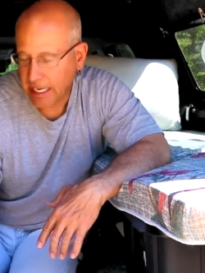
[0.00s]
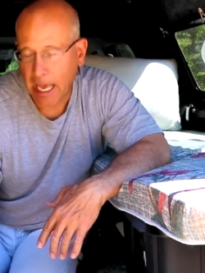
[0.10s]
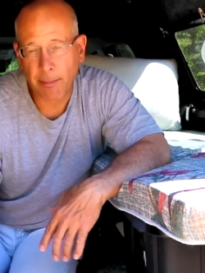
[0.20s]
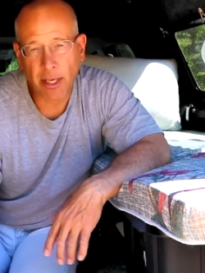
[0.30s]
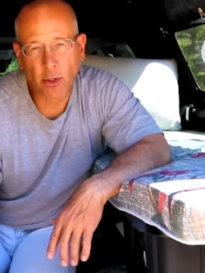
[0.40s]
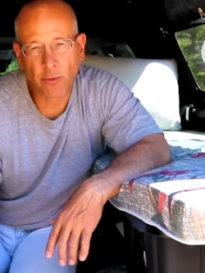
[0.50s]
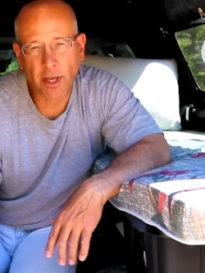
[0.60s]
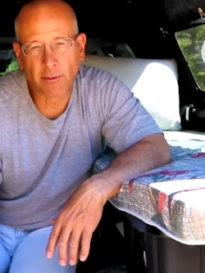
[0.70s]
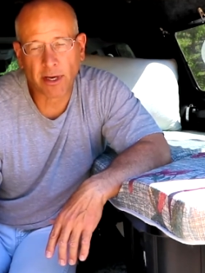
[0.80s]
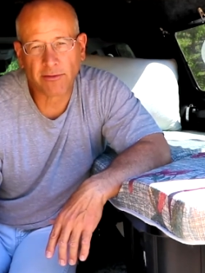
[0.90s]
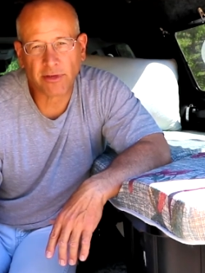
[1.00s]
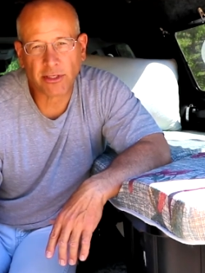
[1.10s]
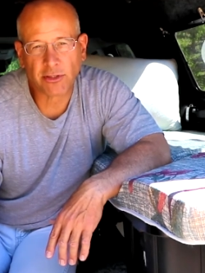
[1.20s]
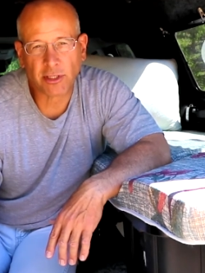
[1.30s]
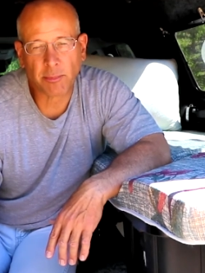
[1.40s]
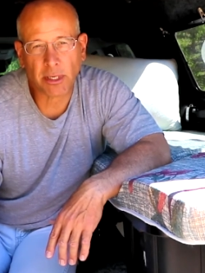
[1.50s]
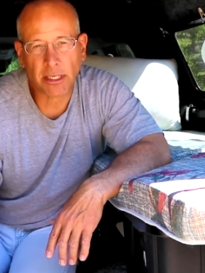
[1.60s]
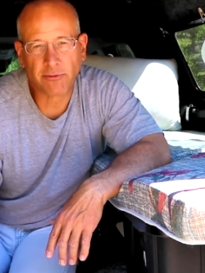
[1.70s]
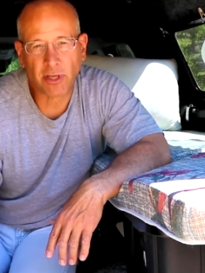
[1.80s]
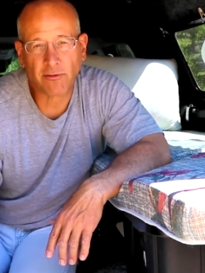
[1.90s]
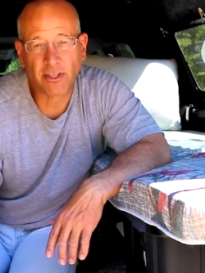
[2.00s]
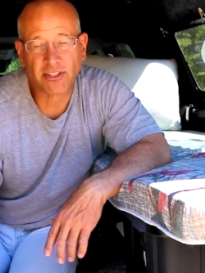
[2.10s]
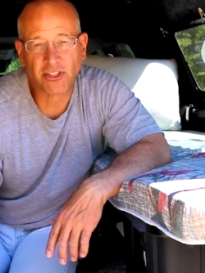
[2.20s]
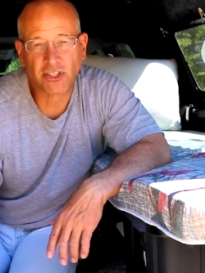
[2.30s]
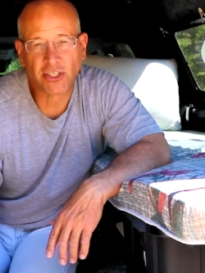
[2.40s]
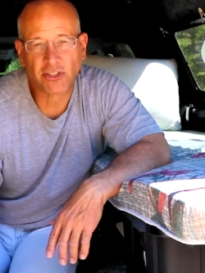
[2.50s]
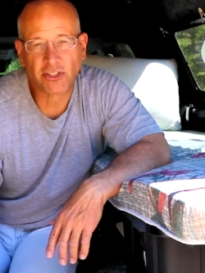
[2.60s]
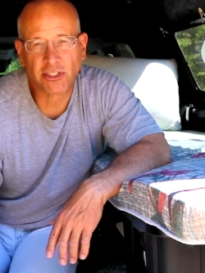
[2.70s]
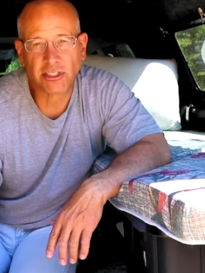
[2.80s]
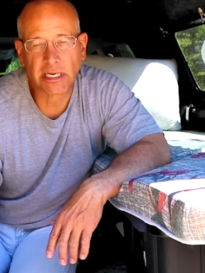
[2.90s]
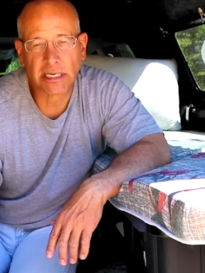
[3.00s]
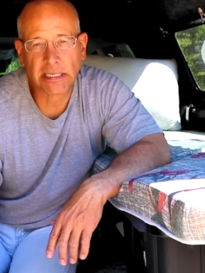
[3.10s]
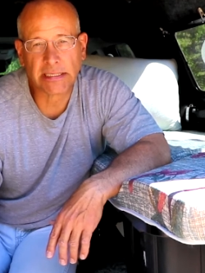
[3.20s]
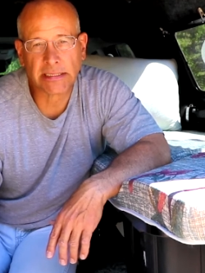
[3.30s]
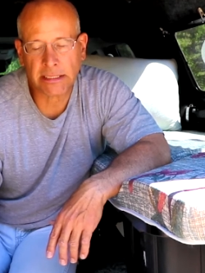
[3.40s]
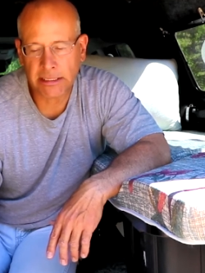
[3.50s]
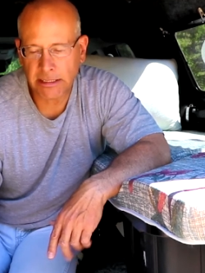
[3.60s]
I may go that route eventually, but if you have any suggestions on